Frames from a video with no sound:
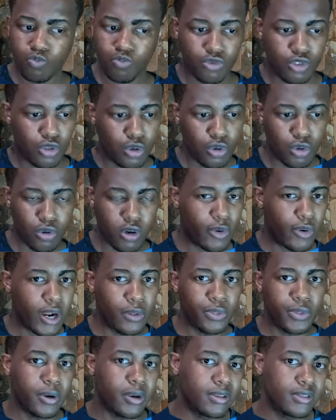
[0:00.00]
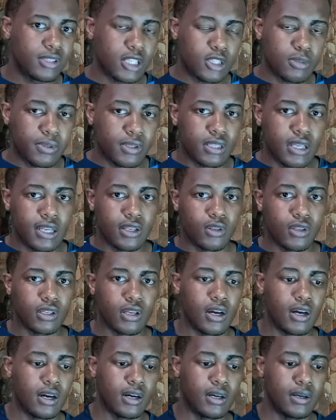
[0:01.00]
to around
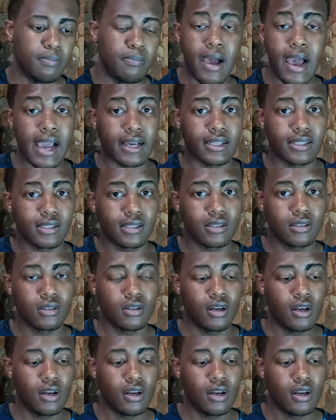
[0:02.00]
36% max.